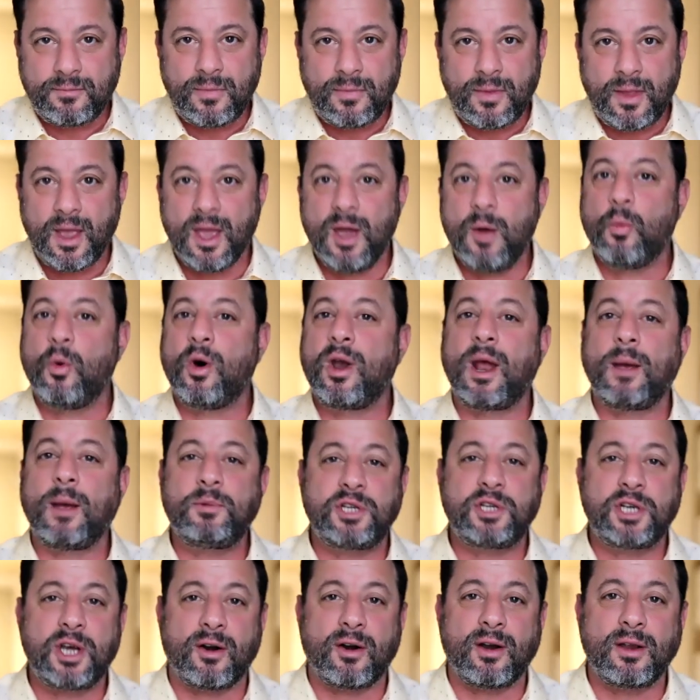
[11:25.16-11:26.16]
in what I'm
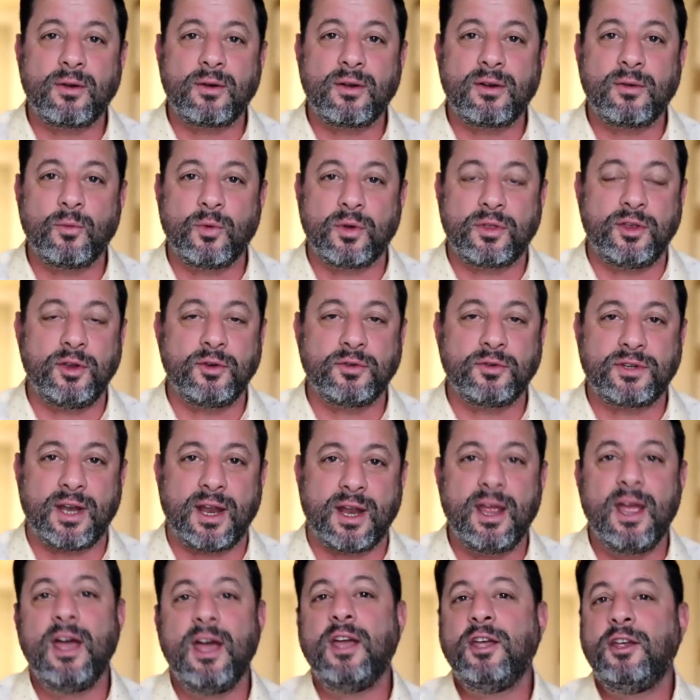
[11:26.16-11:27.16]
sharing with you today.
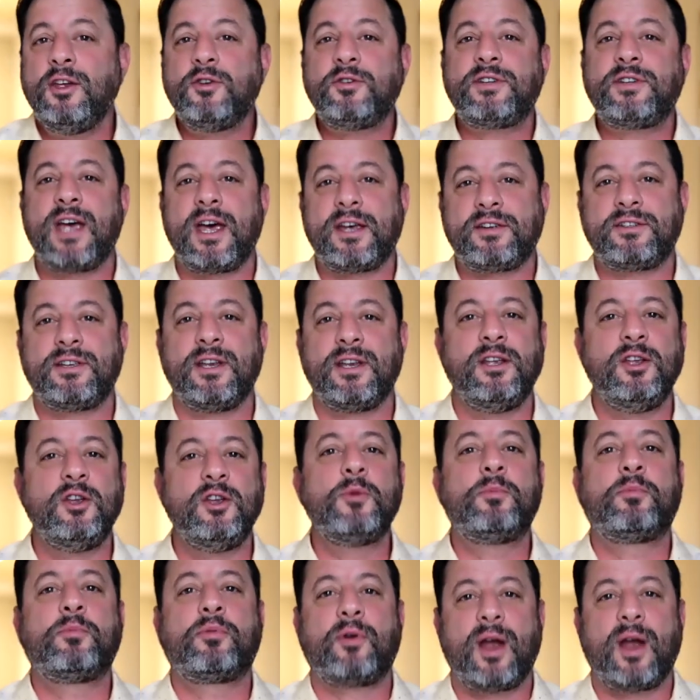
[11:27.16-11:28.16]
You test it. You
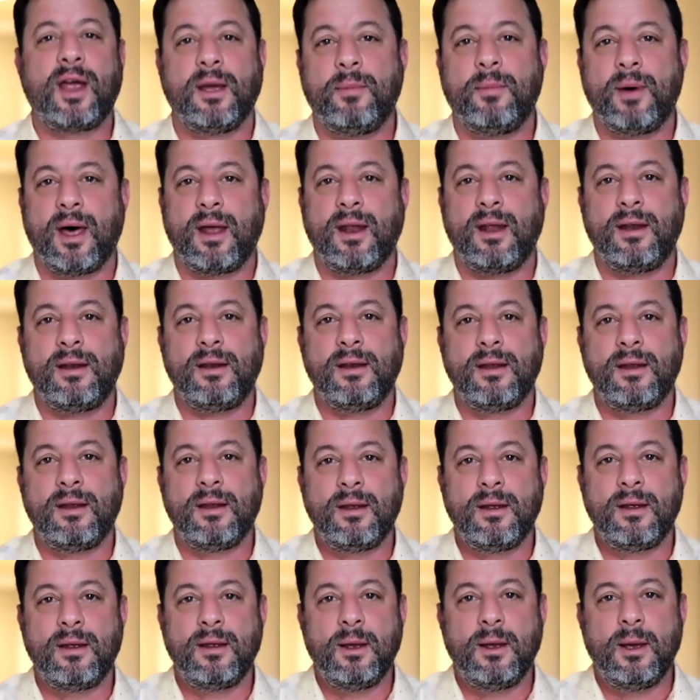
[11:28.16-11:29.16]
pray about it.
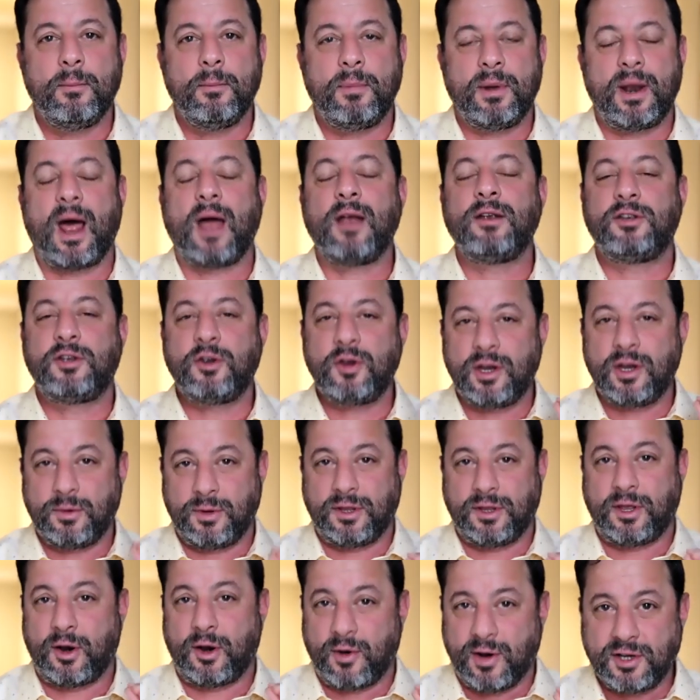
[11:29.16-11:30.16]
But I do.
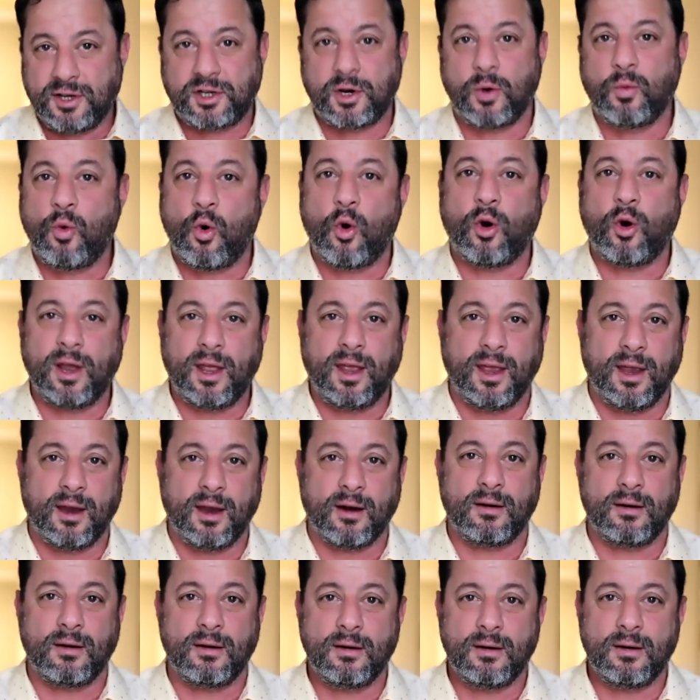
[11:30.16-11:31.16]
There is a warning
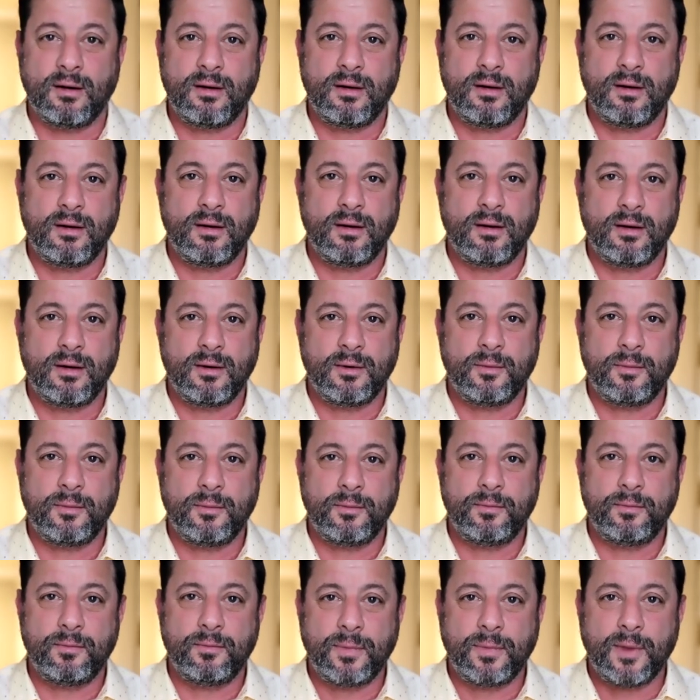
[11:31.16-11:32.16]
here.
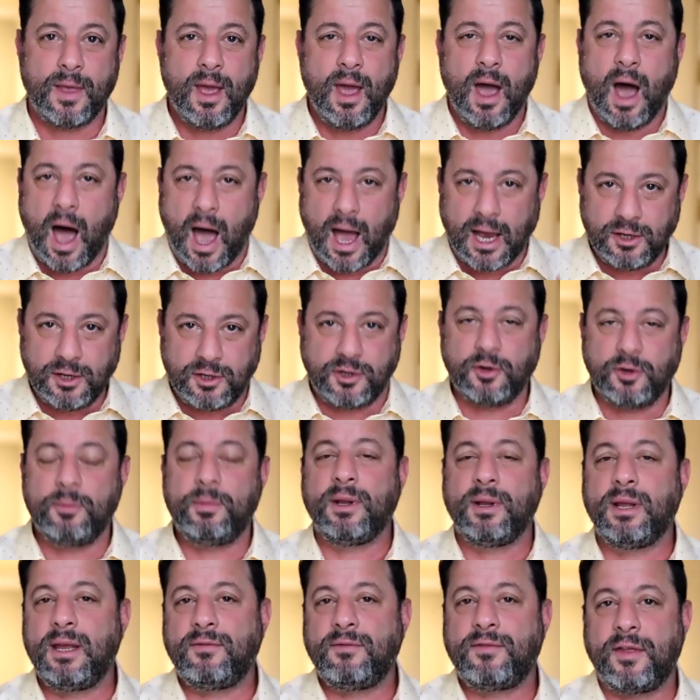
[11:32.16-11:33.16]
I do
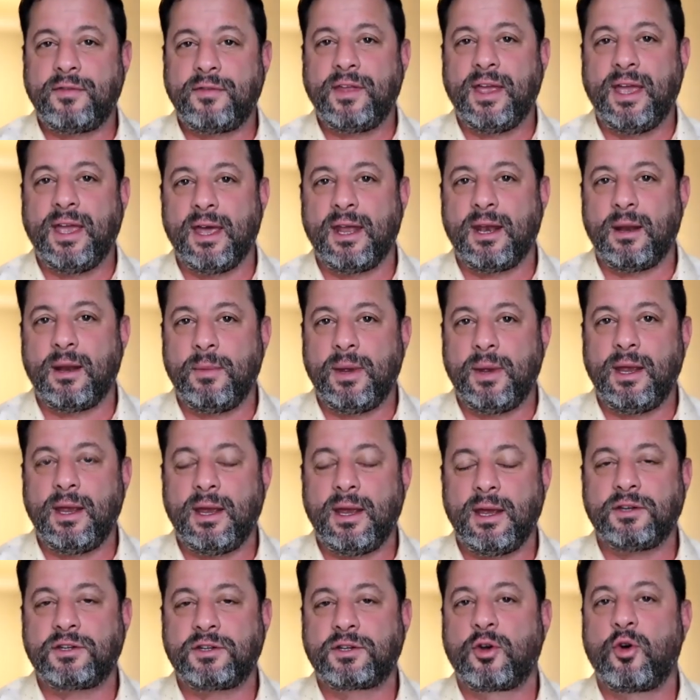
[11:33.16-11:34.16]
believe that the enemy
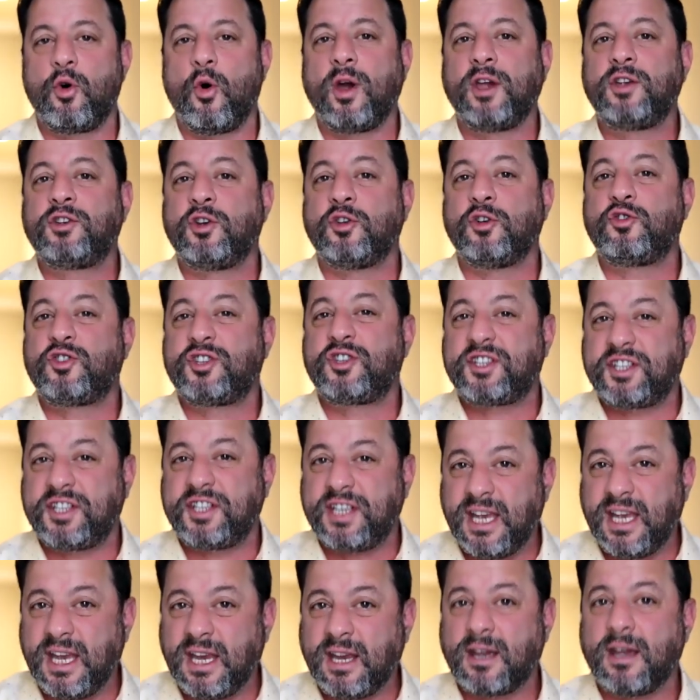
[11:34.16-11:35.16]
is going to
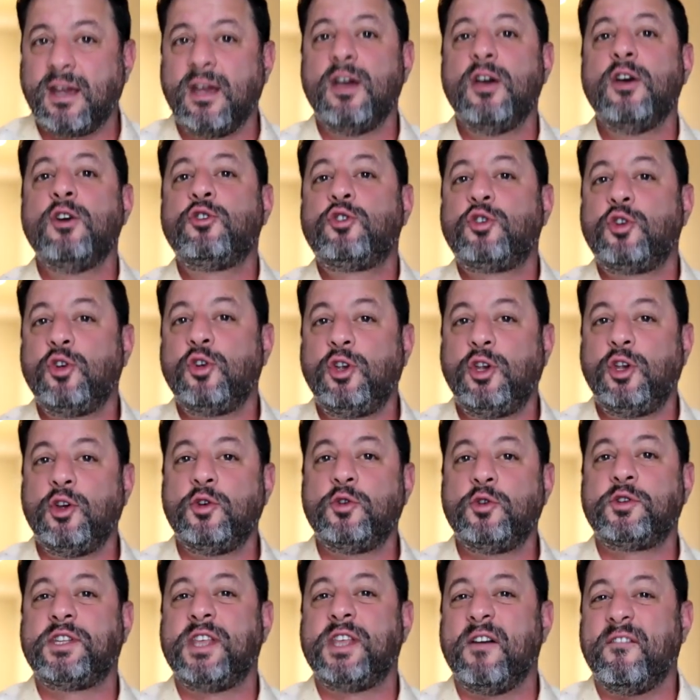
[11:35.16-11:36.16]
seek to
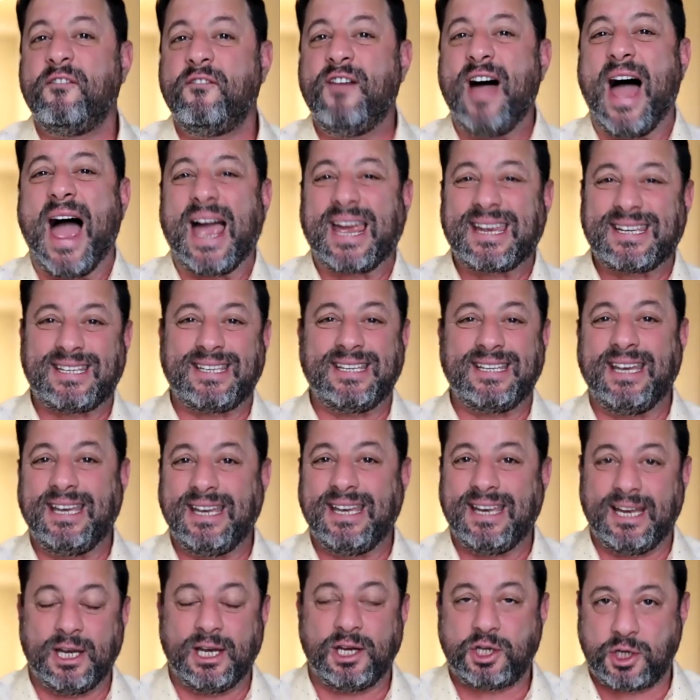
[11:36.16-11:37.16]
use the vaccine
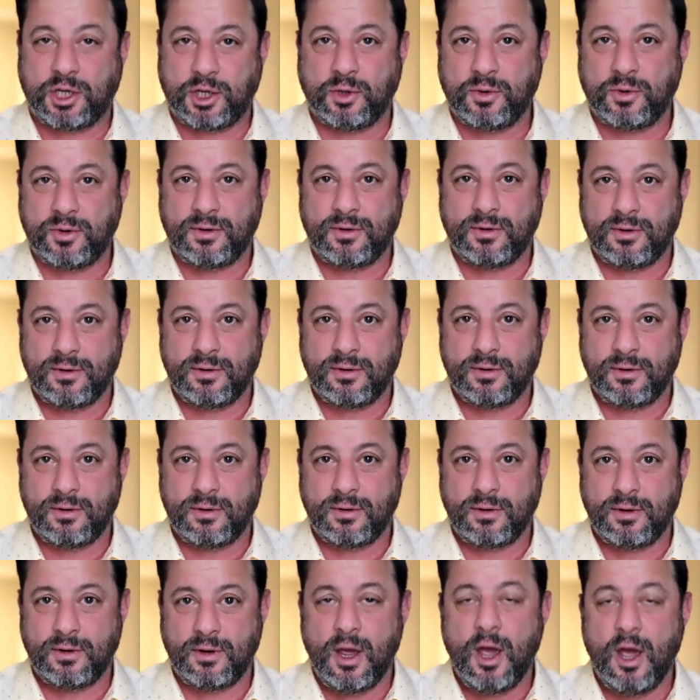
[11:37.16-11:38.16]
issue
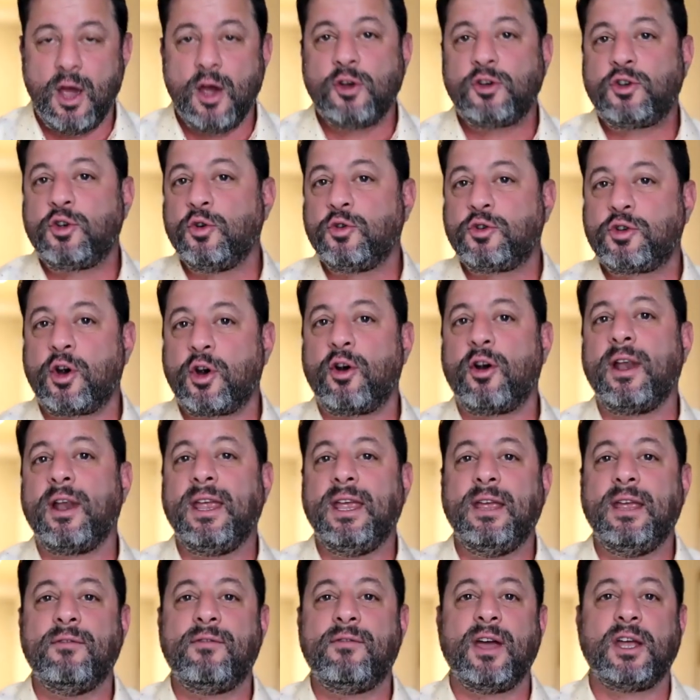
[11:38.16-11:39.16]
to turn
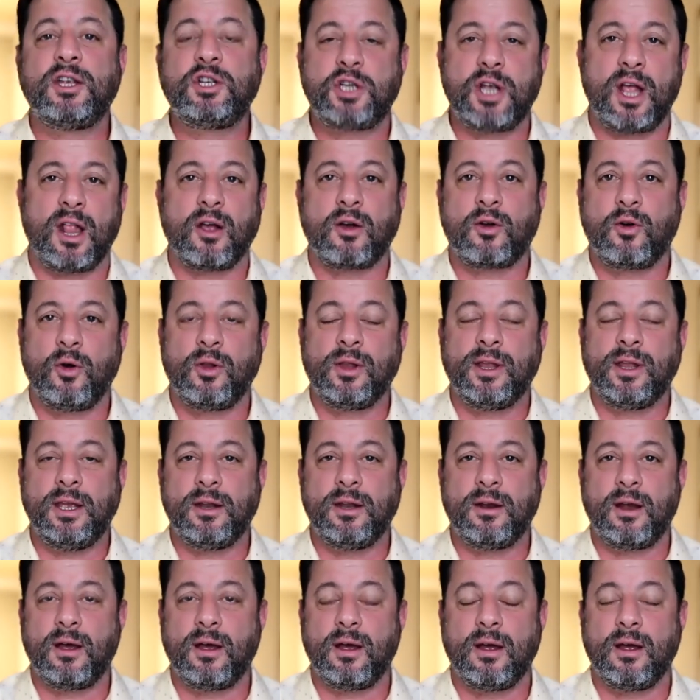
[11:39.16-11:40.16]
evangelical
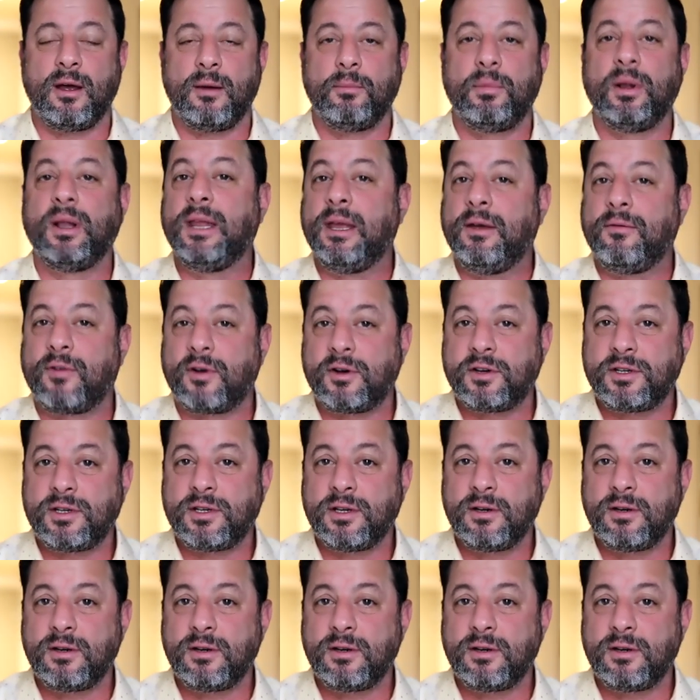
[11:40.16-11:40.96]
believers